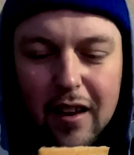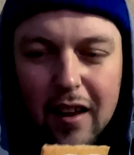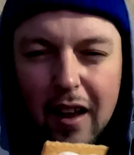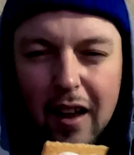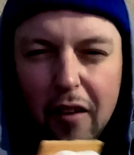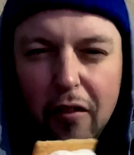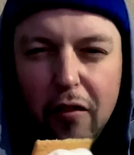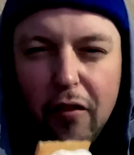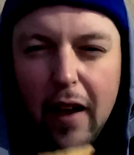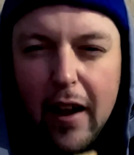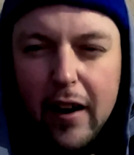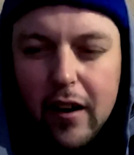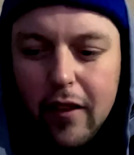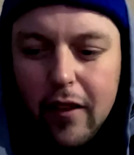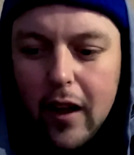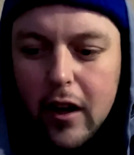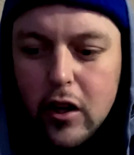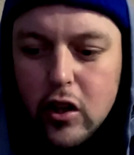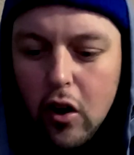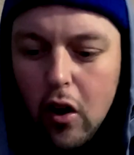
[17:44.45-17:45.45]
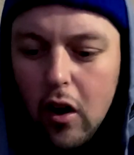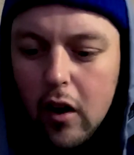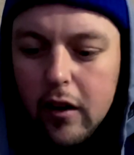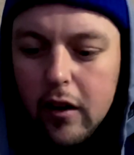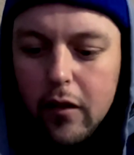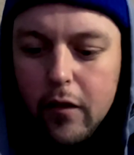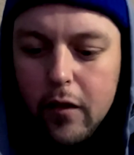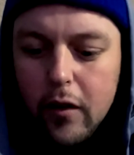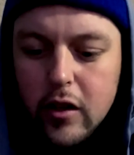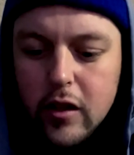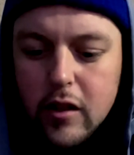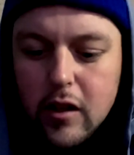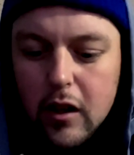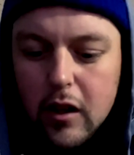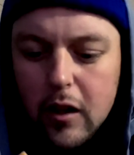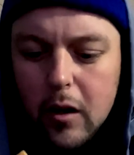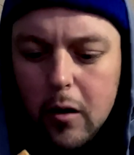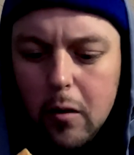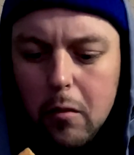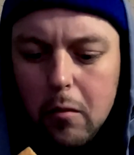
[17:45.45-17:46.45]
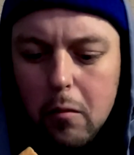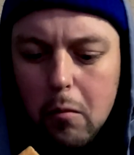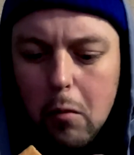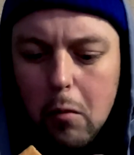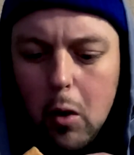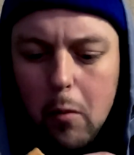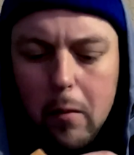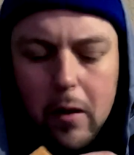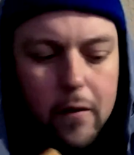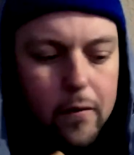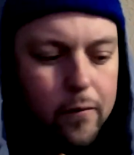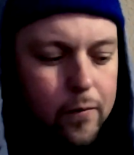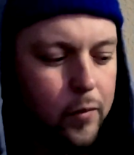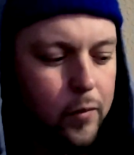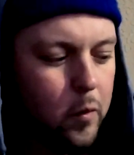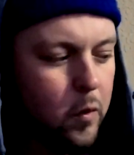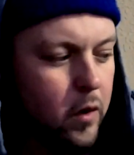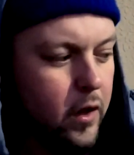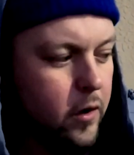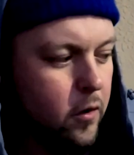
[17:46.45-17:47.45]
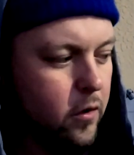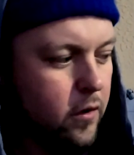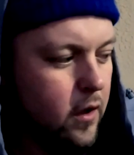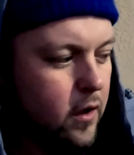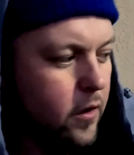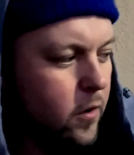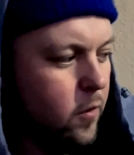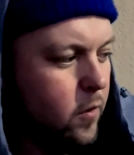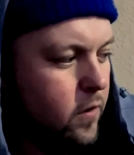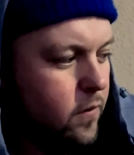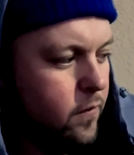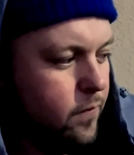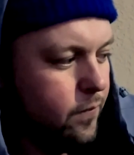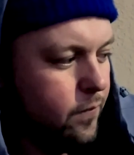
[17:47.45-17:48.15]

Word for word: affect that chocolate for just a little moment while I do the other one